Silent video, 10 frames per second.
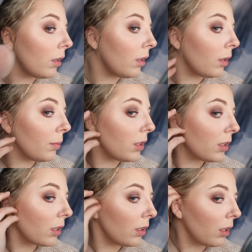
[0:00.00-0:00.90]
And I'm
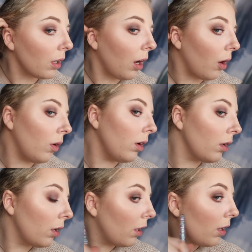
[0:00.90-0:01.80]
just gonna go
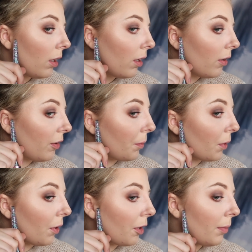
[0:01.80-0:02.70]
from
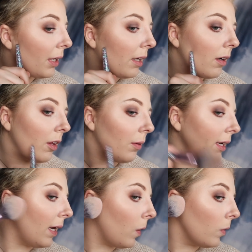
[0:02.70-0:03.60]
the corner of my ear all the
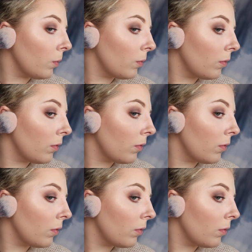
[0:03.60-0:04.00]
way down.